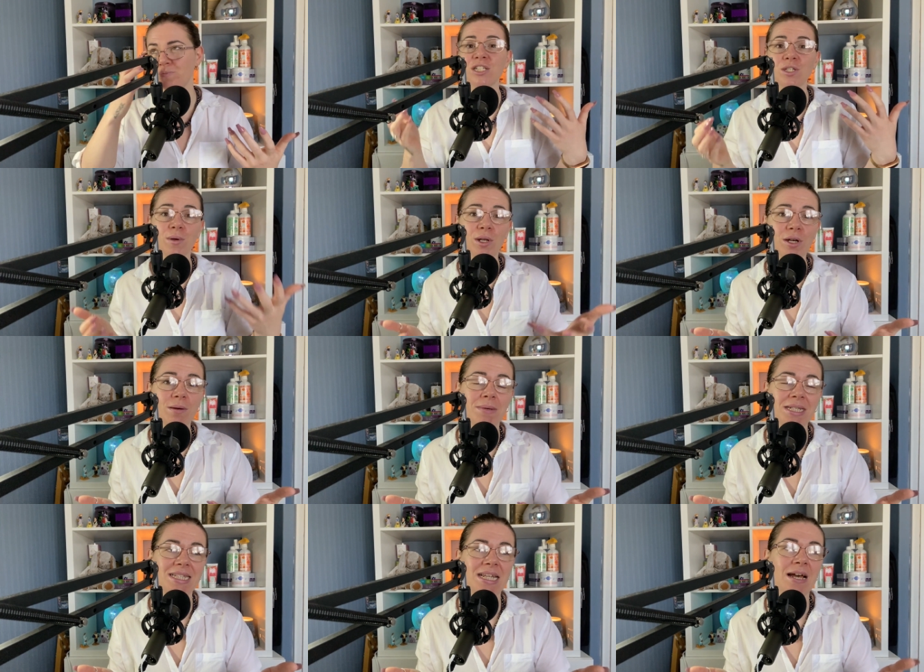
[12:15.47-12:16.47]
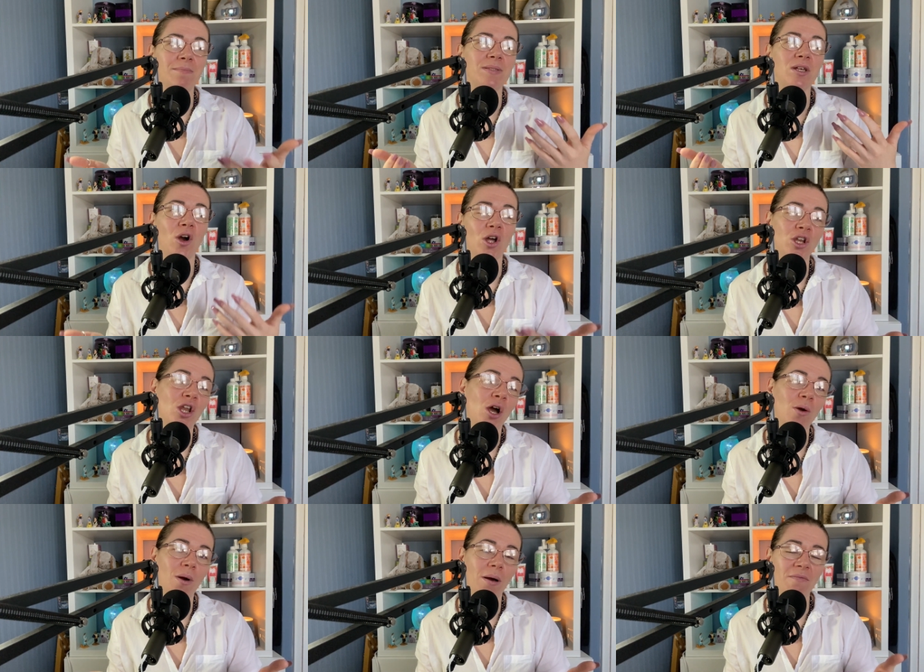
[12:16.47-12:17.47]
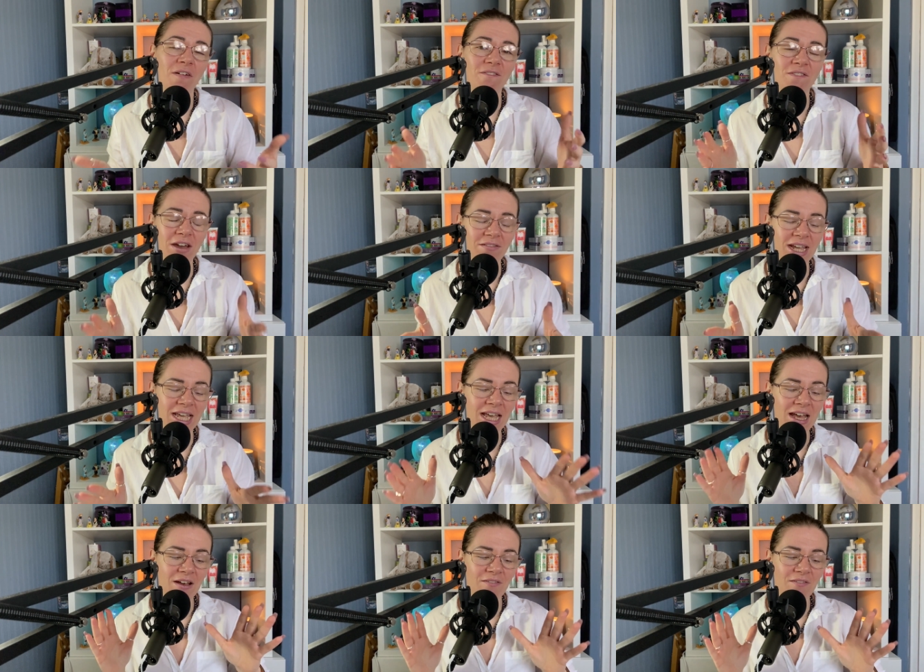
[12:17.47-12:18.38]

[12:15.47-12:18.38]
So I look at my steps. I know I'm very,